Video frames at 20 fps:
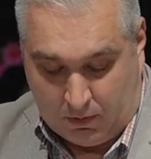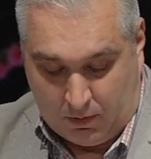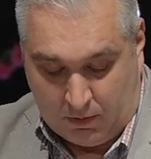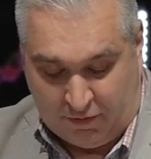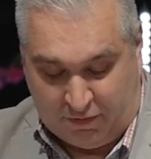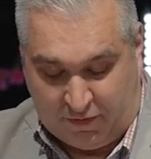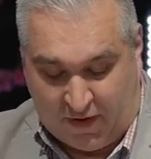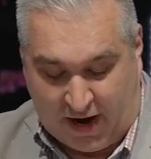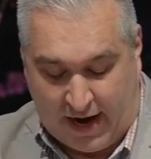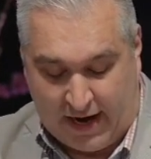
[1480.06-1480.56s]

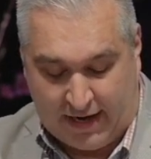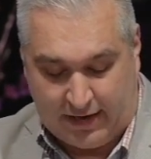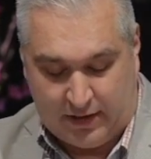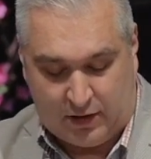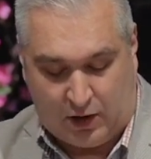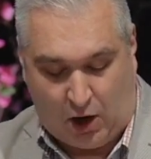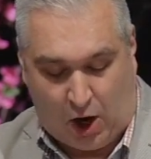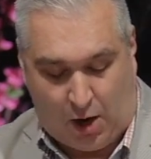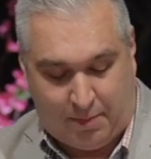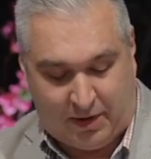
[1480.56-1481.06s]
find
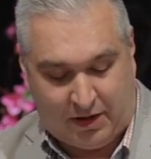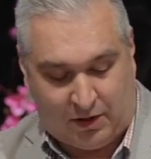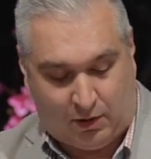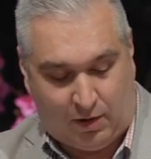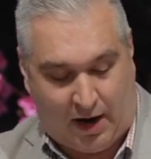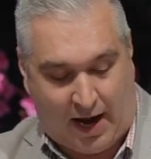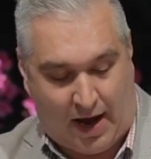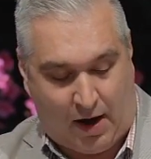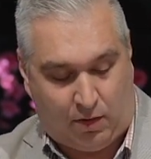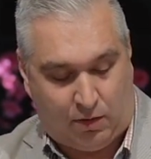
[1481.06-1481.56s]
common
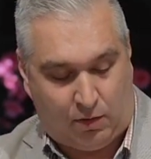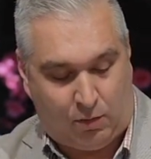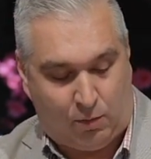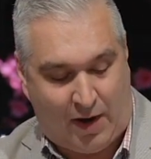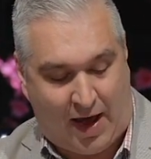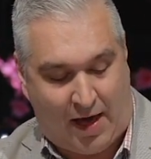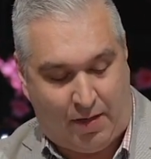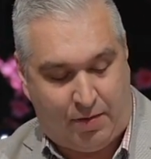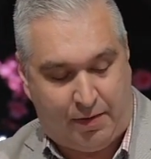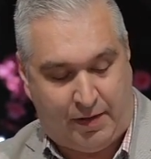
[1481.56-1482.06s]
ground
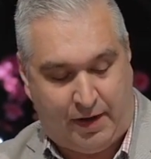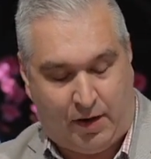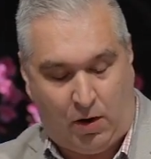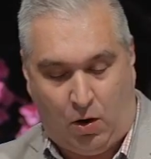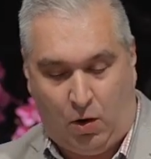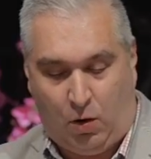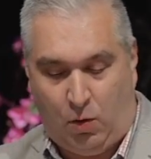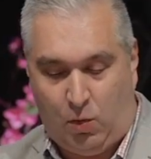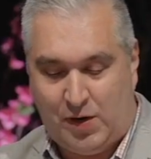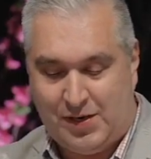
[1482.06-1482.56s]
rather than
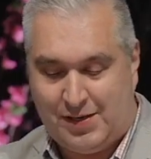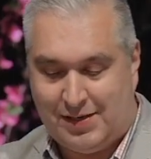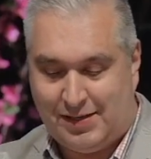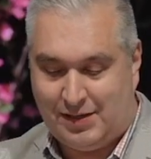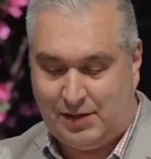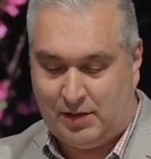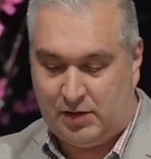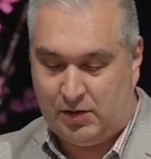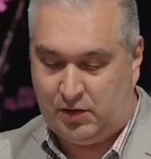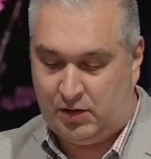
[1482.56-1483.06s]
always
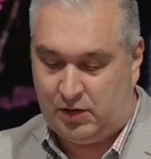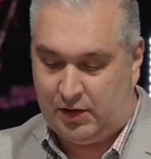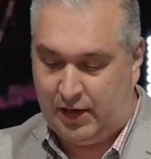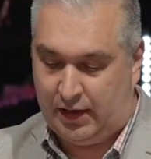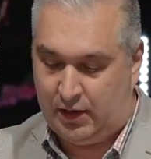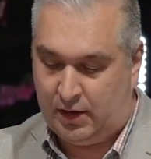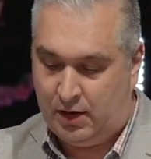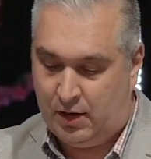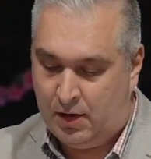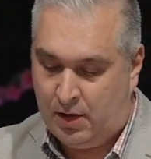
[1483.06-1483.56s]

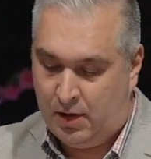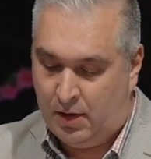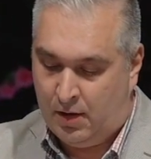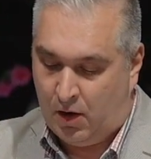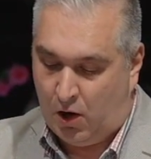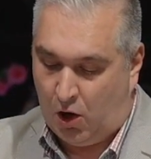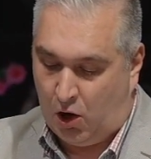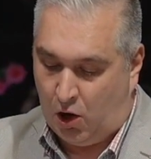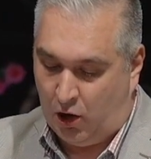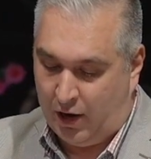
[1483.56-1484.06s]
insisting
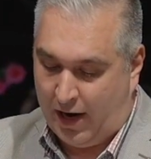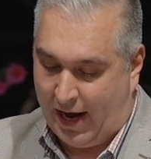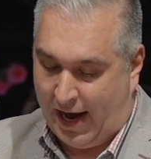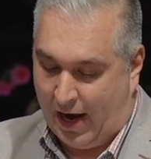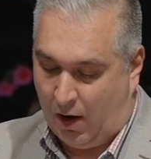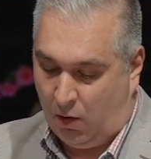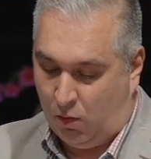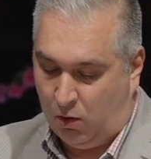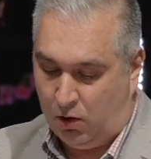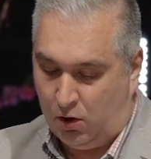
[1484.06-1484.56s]
on
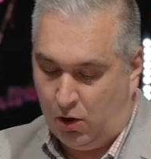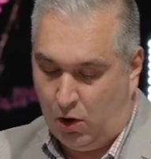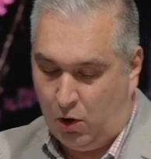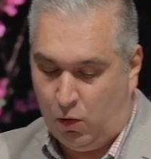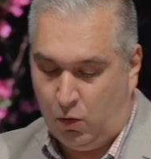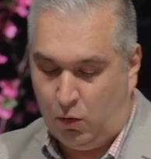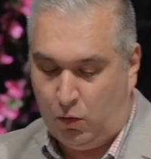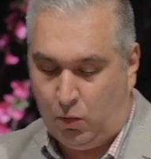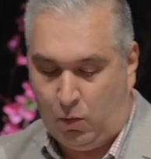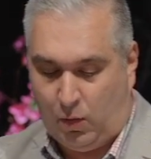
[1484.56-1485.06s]
our
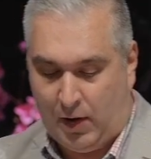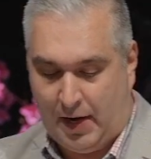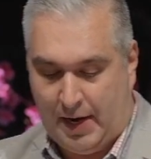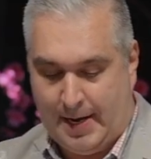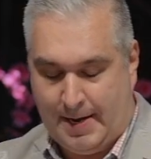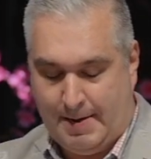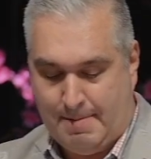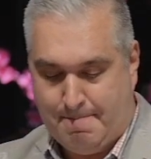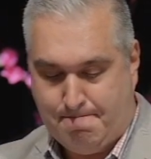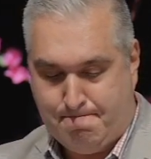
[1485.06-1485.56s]
own
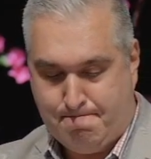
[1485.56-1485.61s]
way.